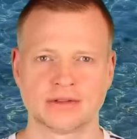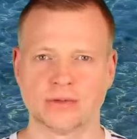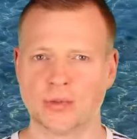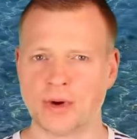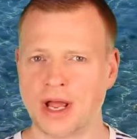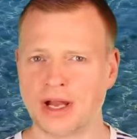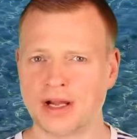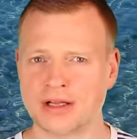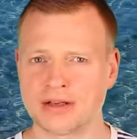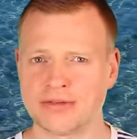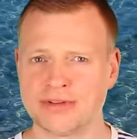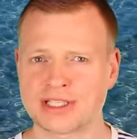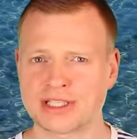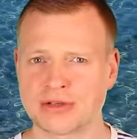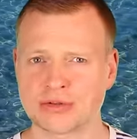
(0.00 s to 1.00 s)
Well,
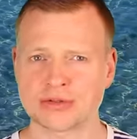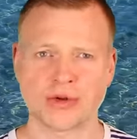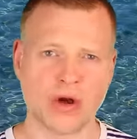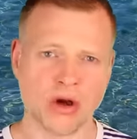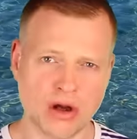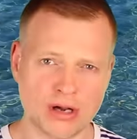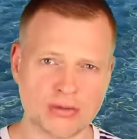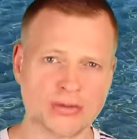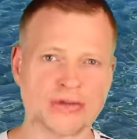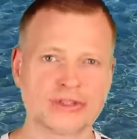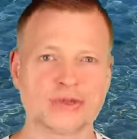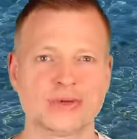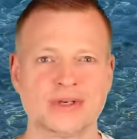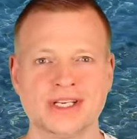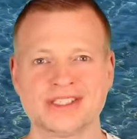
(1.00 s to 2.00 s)
this looked almost
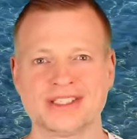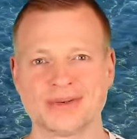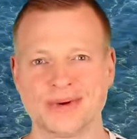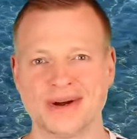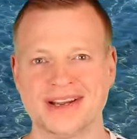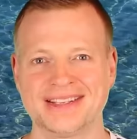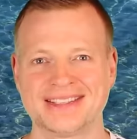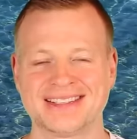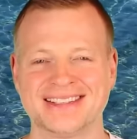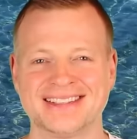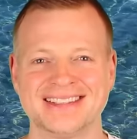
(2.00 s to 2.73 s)
too easy, right?